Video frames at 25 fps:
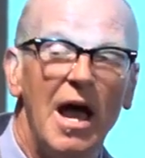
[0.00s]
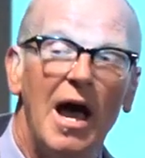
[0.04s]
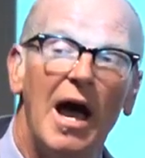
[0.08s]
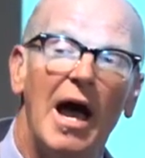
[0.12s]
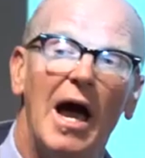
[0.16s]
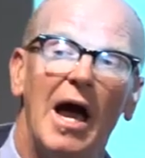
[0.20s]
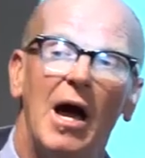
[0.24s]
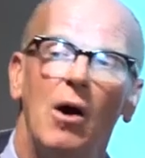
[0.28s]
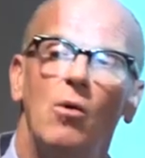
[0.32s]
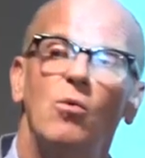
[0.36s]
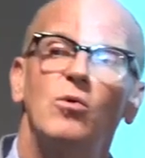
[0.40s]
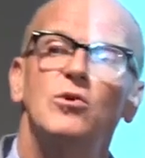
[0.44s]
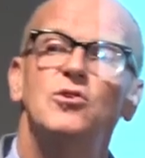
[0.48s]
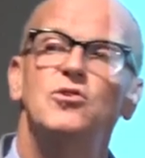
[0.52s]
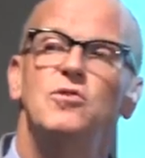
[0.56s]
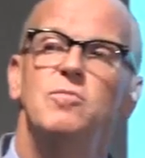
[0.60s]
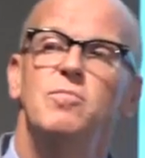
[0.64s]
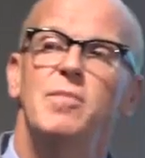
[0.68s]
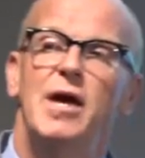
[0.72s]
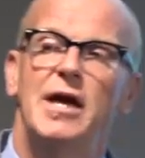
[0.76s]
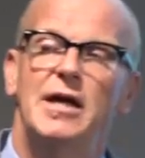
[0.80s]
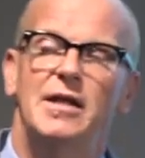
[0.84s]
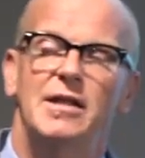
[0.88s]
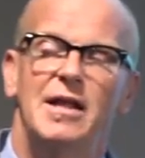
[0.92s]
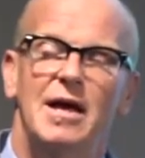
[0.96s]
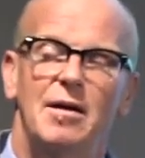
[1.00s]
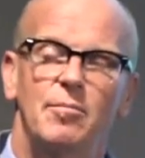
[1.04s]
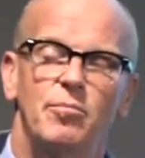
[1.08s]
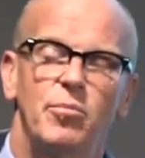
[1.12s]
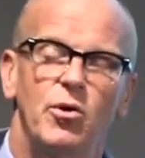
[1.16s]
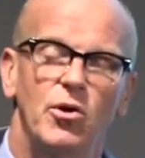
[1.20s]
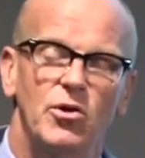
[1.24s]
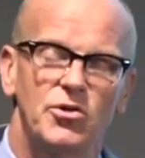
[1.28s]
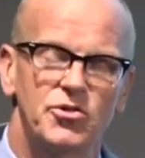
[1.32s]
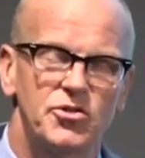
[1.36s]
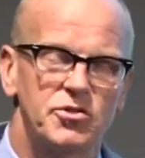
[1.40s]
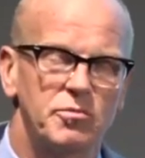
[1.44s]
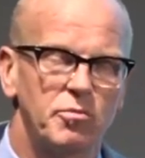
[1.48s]
How would you make that
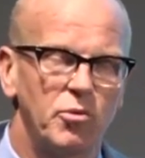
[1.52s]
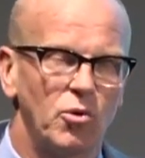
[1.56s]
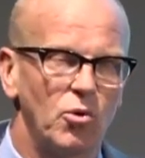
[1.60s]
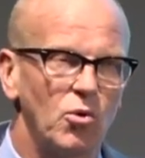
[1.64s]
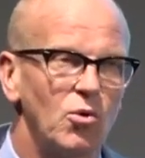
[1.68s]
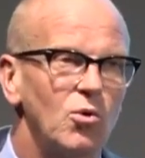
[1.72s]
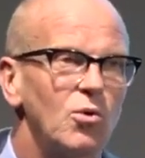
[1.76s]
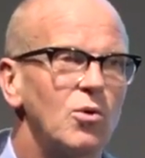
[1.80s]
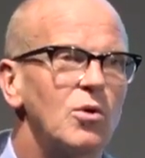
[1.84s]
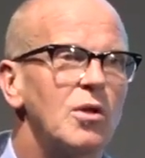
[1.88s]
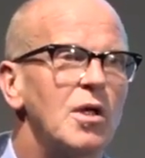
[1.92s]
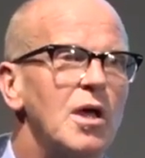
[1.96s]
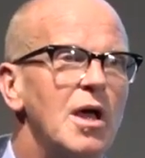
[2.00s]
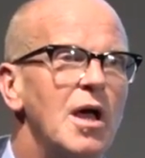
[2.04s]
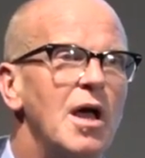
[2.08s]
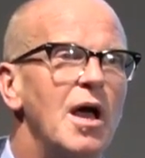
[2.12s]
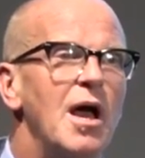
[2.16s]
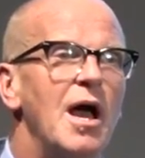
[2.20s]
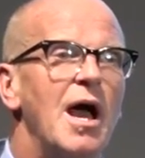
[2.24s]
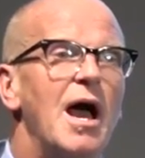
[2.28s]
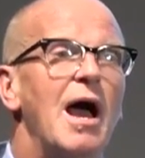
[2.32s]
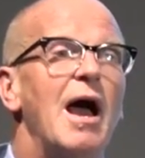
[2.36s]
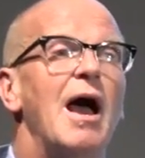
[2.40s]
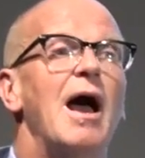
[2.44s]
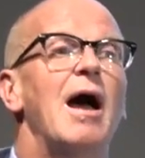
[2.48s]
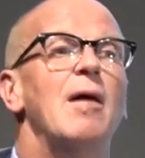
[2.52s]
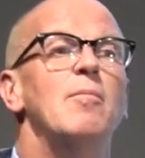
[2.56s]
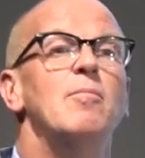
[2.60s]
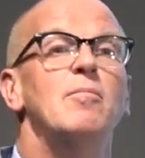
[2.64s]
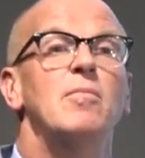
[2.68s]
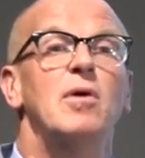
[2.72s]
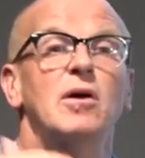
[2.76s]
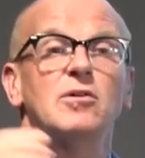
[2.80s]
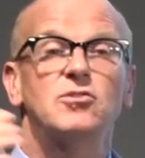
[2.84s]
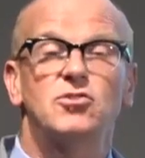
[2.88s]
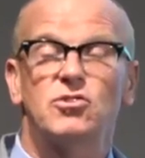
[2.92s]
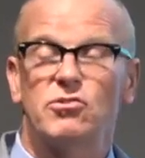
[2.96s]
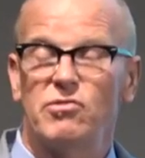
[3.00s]
possible at
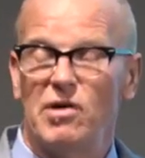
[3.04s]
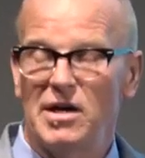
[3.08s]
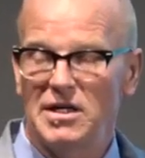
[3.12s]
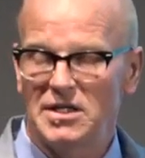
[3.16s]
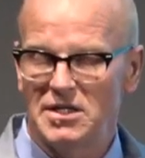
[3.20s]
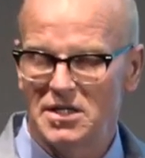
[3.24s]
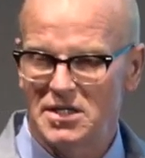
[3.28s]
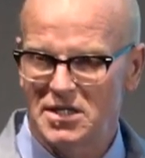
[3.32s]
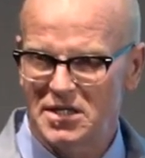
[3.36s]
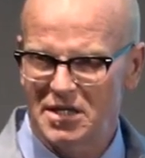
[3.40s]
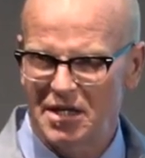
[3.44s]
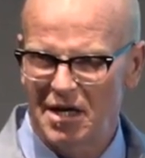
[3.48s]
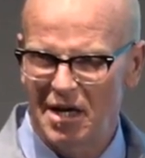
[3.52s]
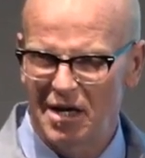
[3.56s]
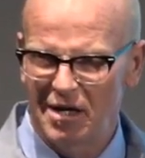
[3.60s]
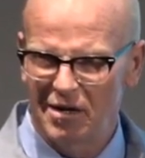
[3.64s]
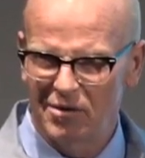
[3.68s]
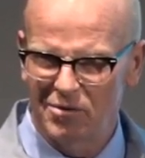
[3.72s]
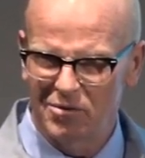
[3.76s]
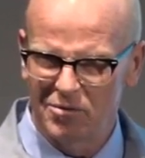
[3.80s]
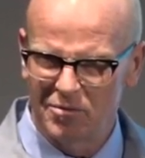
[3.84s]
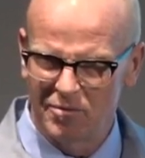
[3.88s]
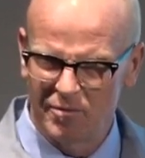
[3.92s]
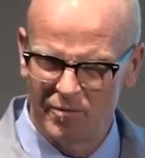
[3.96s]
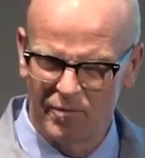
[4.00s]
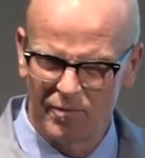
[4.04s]
much greater scale